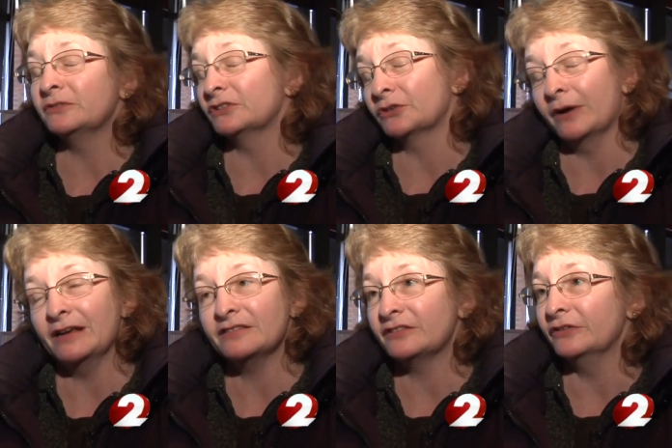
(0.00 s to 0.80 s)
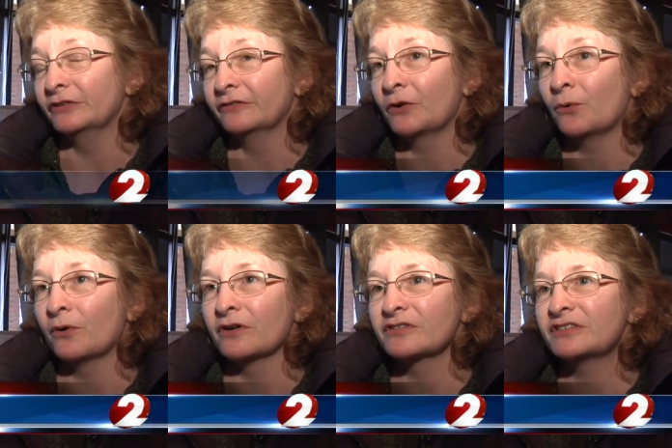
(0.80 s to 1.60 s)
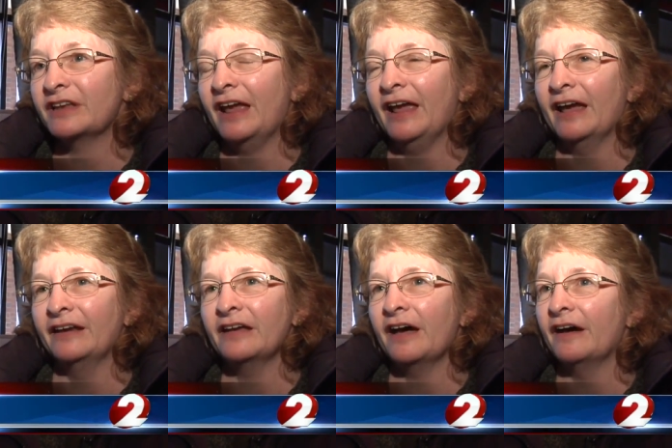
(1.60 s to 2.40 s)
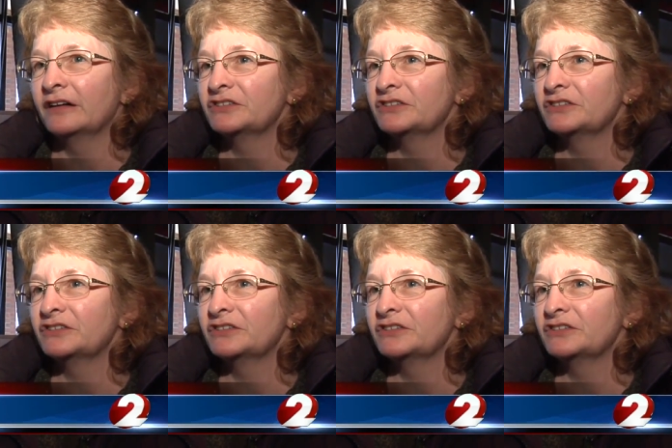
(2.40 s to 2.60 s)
She was a great student, of course, and uh,